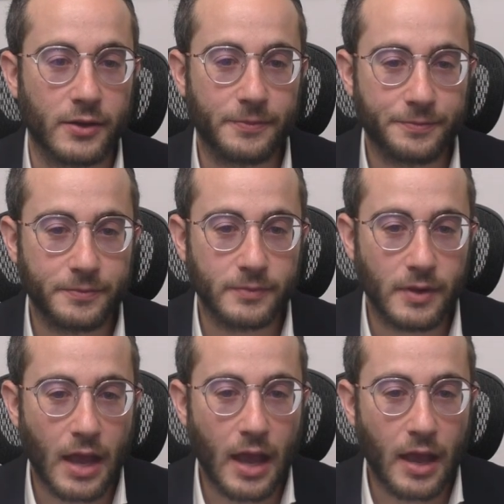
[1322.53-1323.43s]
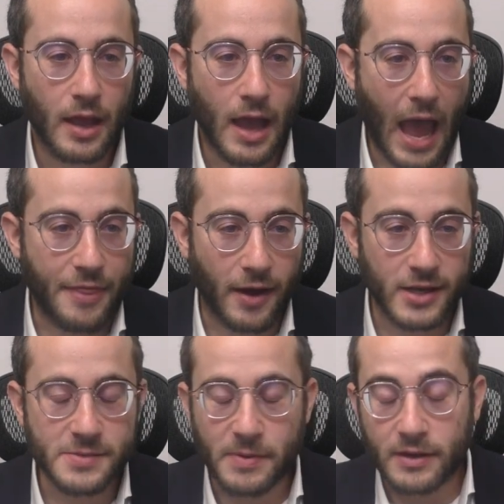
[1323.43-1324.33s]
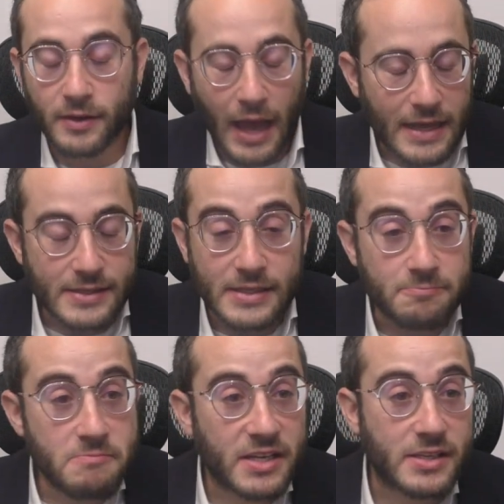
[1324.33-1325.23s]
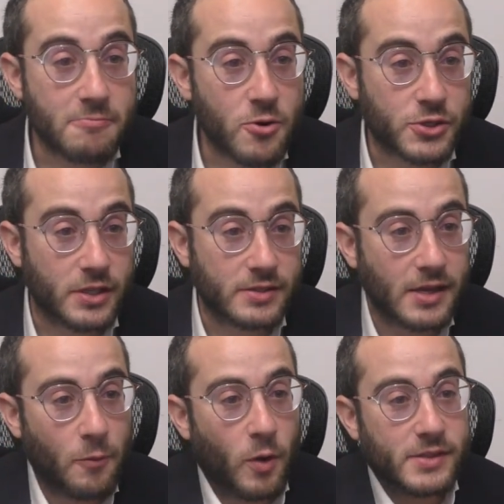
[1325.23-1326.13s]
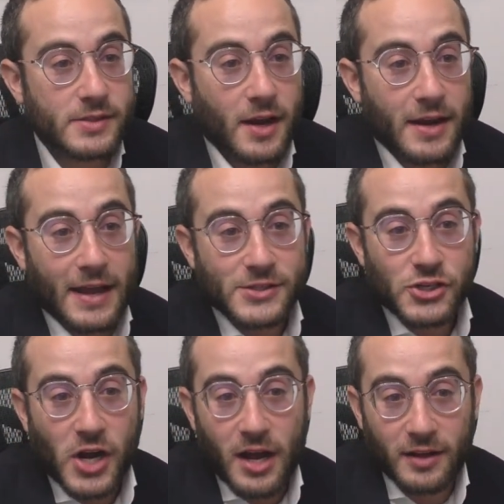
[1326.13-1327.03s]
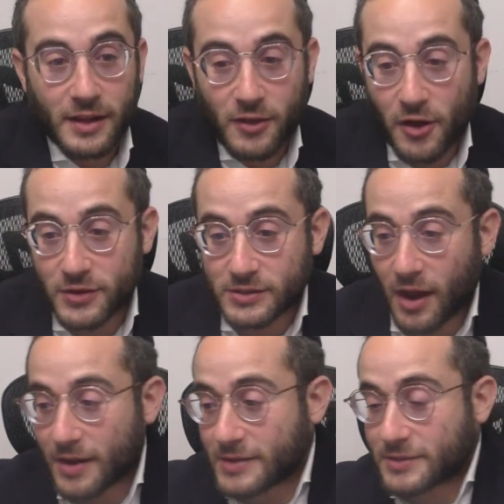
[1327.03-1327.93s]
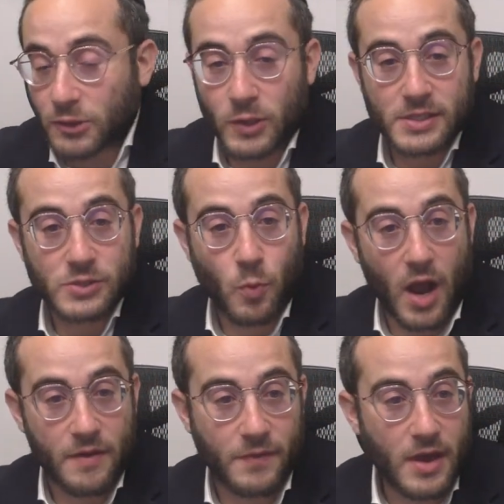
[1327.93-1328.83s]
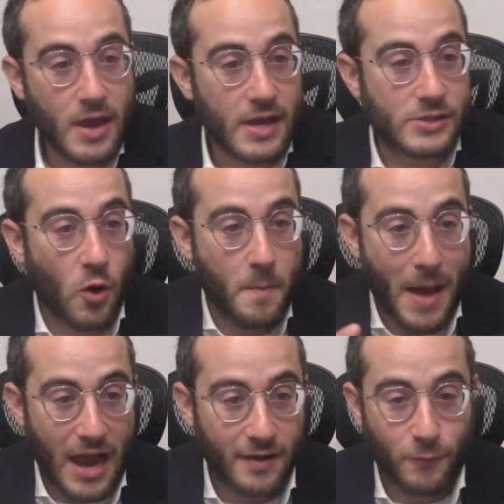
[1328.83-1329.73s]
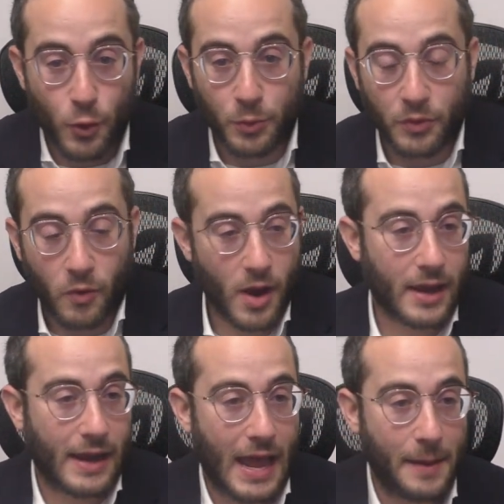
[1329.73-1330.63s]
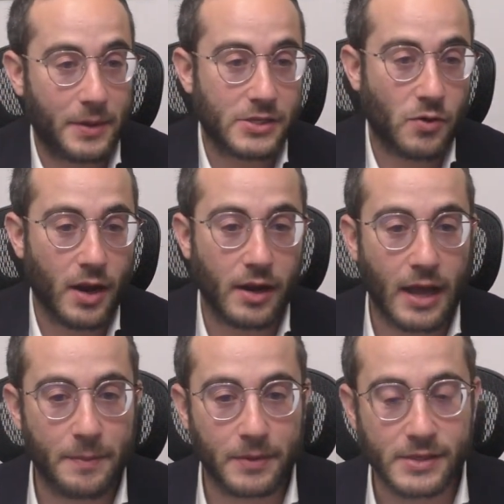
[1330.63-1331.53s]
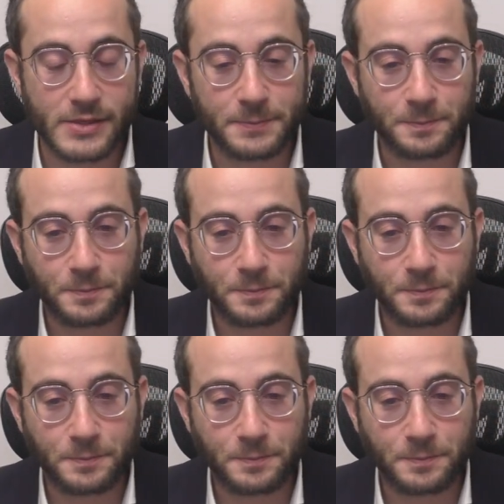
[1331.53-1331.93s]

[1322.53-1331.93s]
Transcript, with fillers: you?" And the husband has this mixed emotions. At one side, he has a child. At the other side, he's lost his wife. He's going back and forth with crying and happiness, crying and happiness.